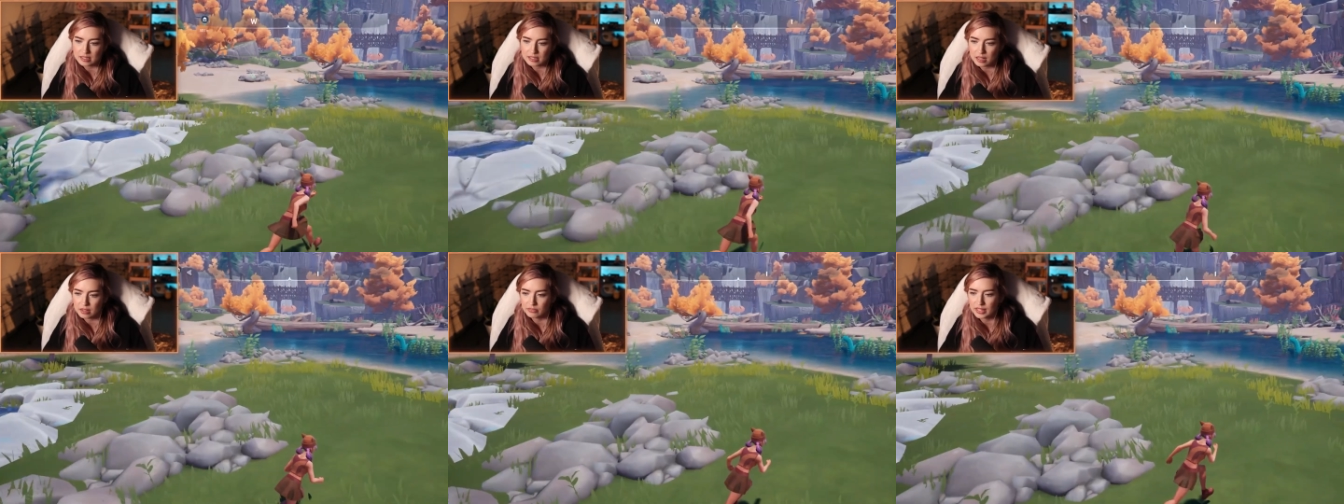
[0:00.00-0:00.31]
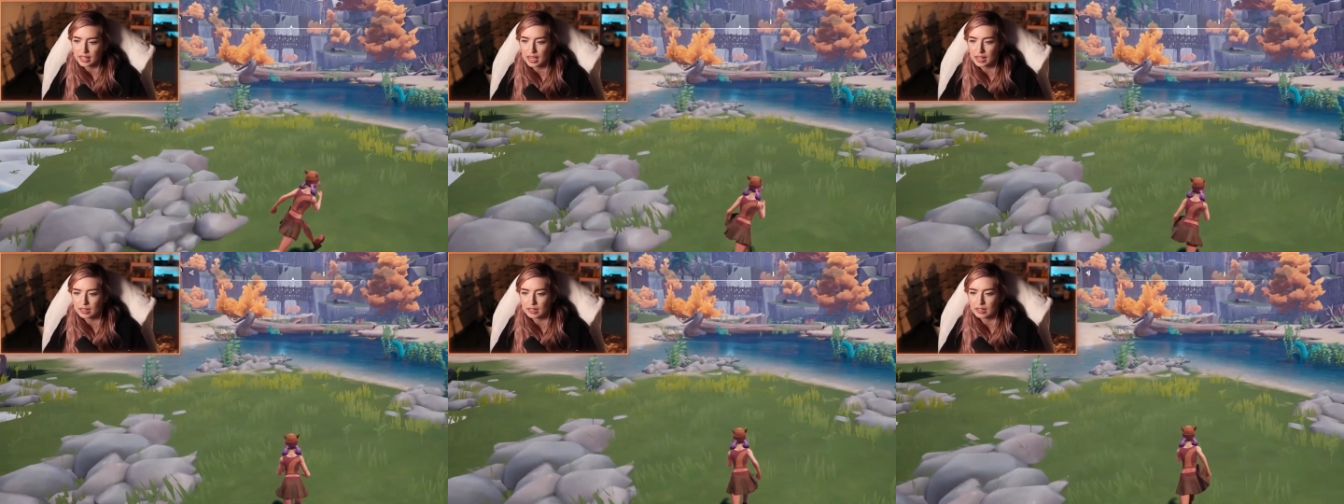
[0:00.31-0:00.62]
of
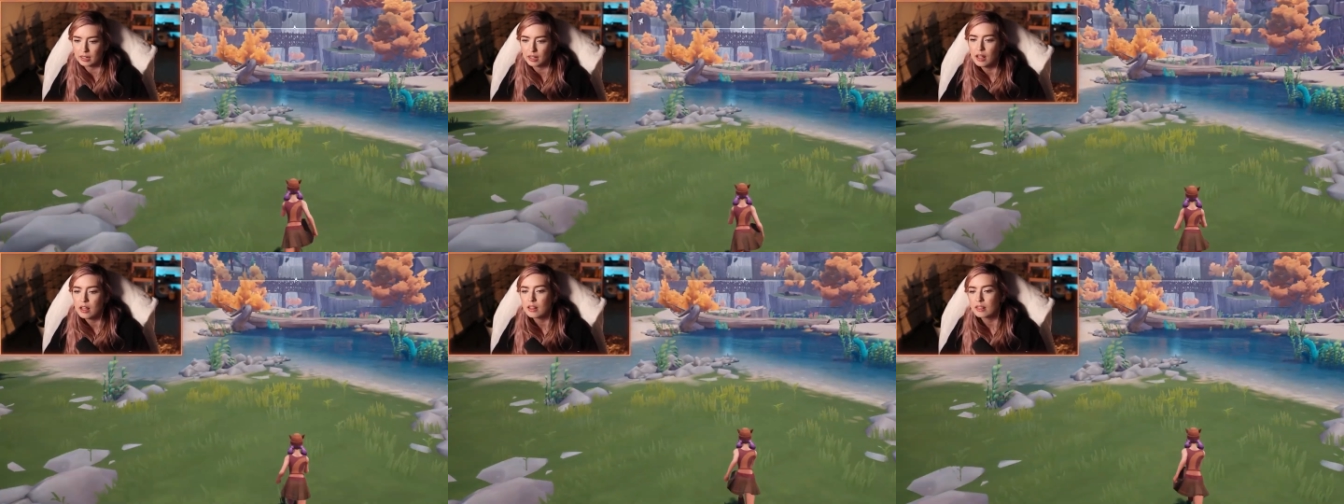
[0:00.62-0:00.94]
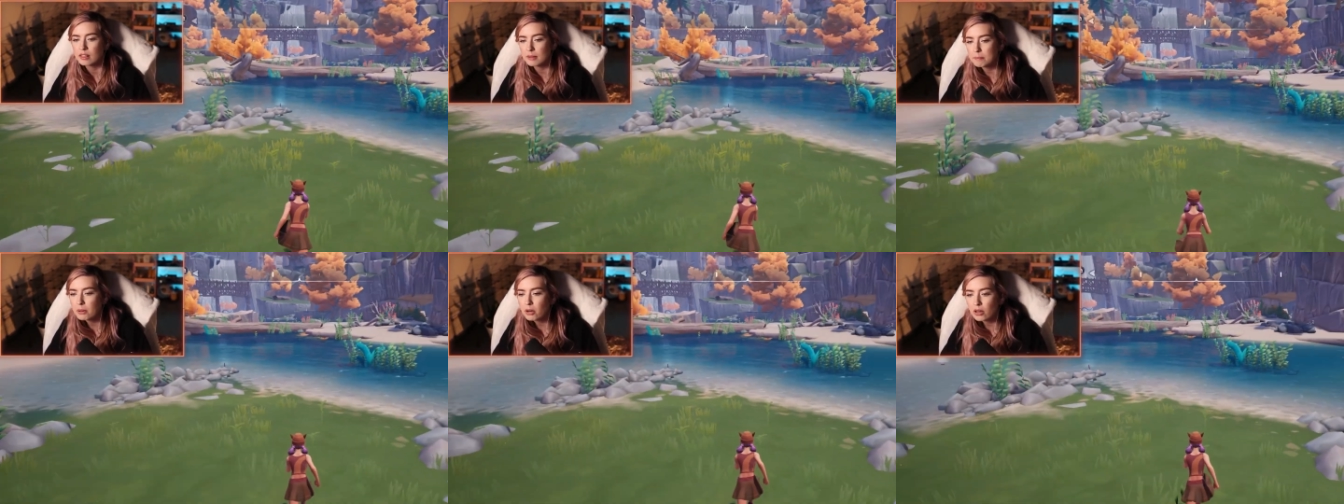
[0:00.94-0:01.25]
getting
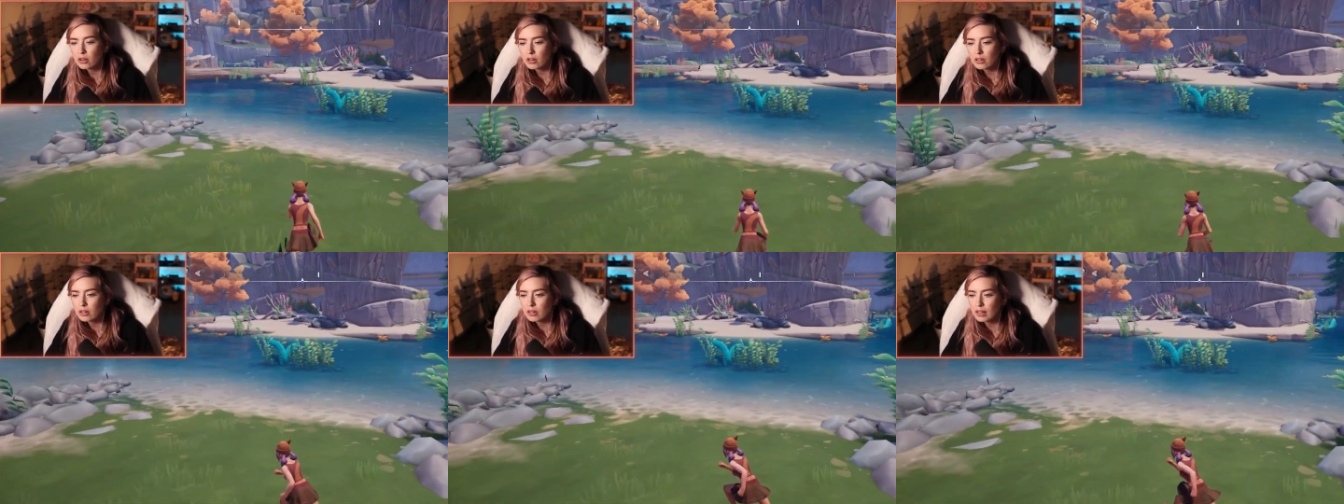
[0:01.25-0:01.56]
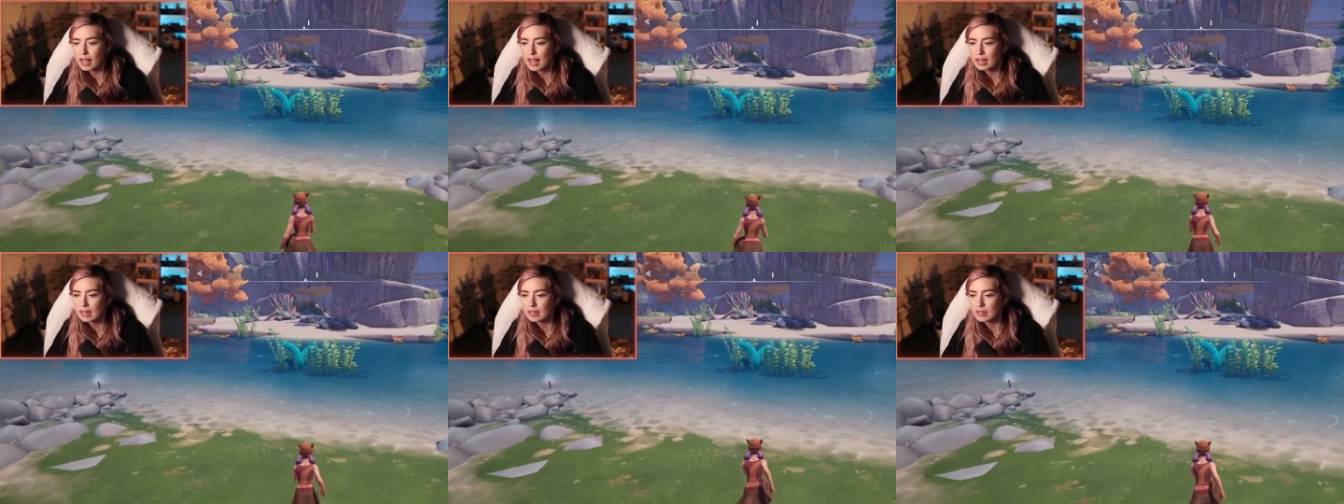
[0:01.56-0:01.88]
the pearl
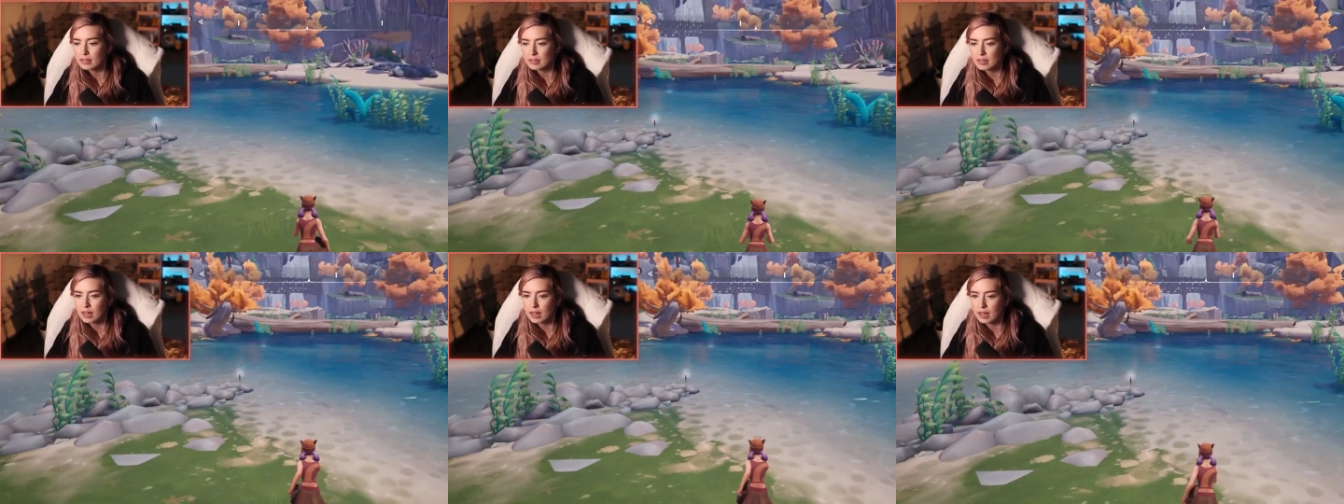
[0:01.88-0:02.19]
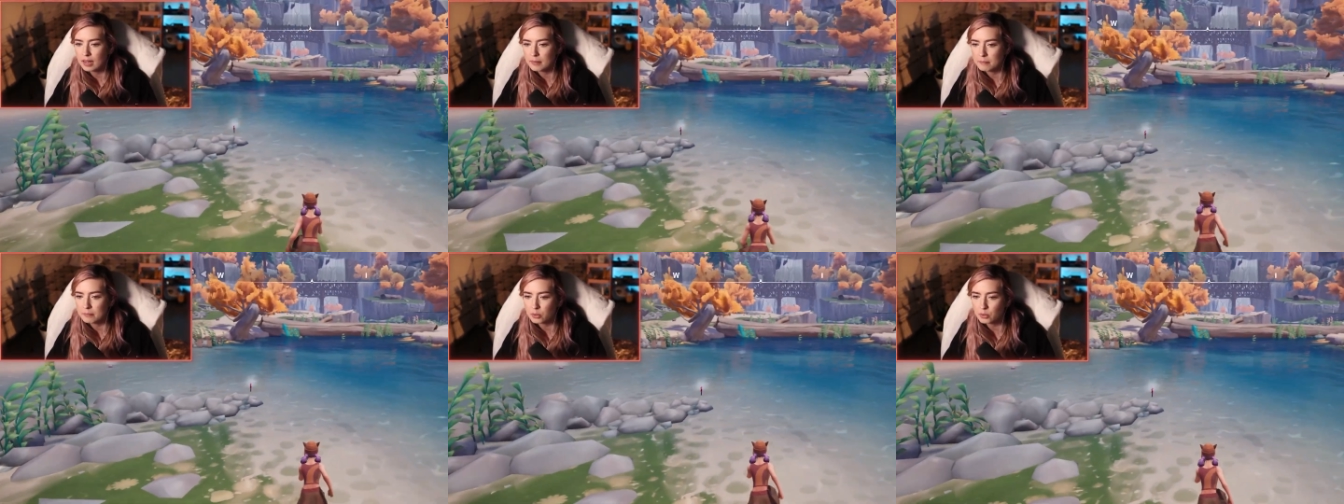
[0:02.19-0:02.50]
and
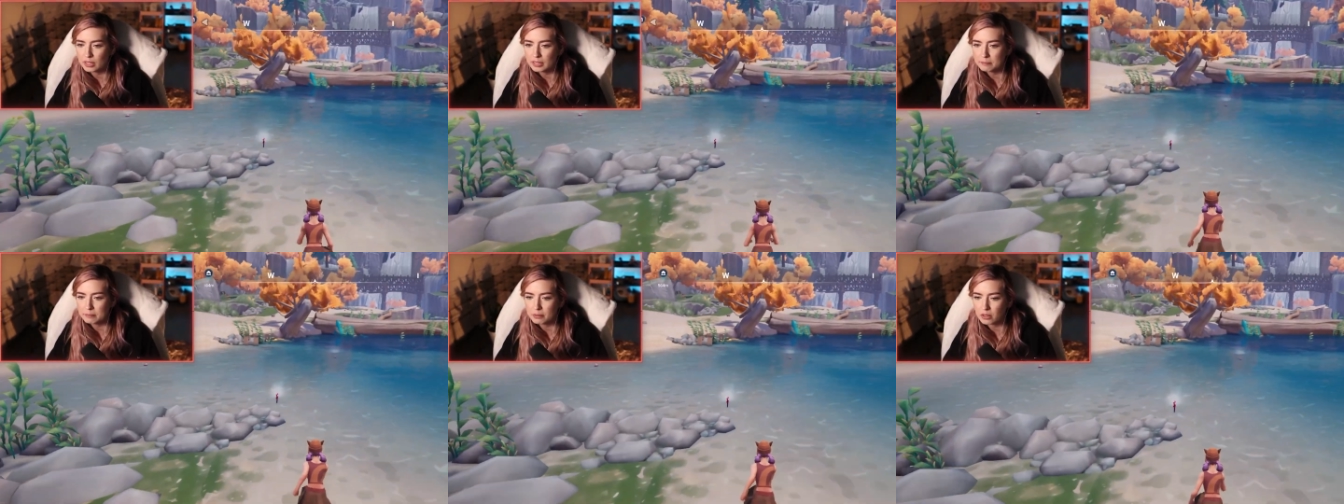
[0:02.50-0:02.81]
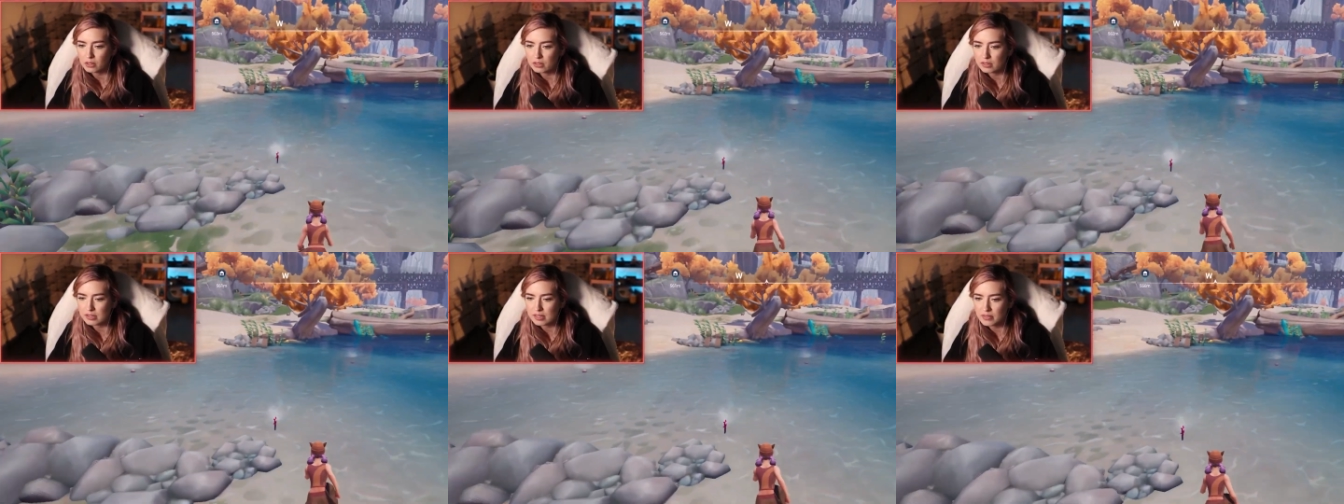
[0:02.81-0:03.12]
green
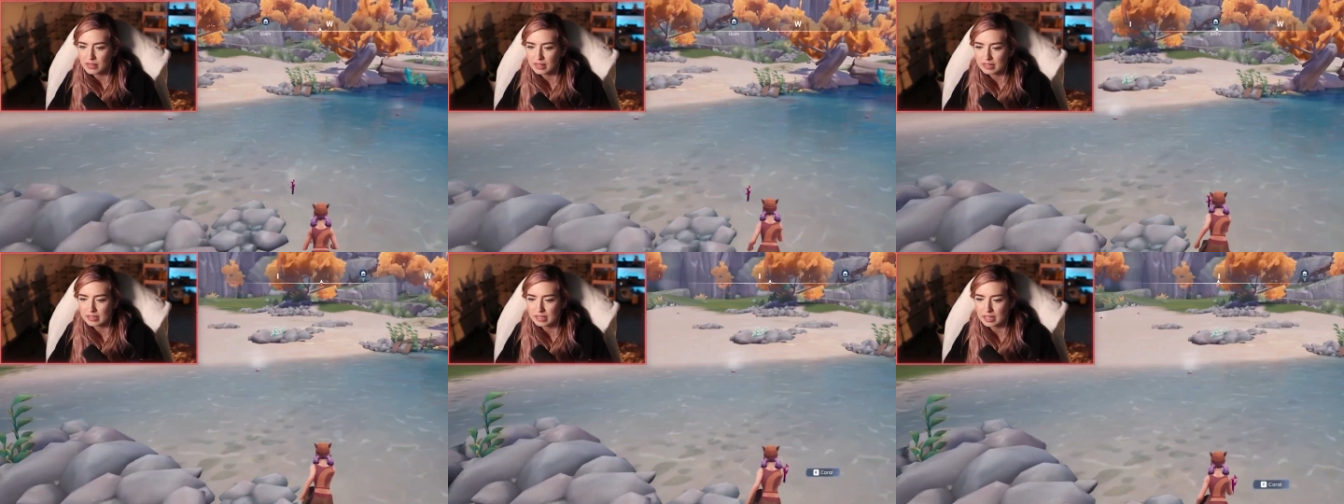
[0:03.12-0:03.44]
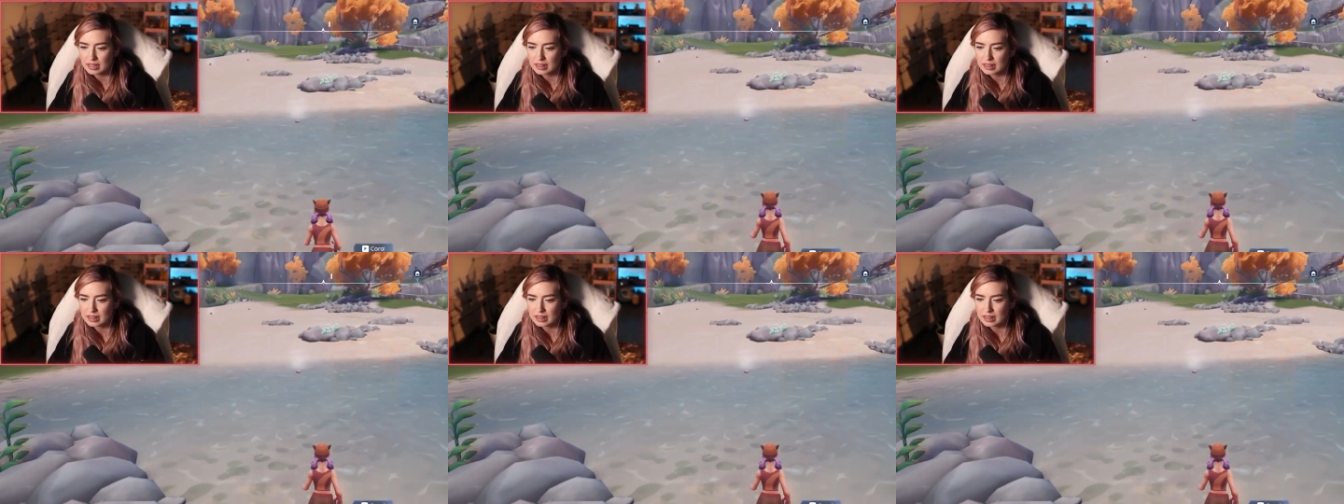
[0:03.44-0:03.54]
pearls and things like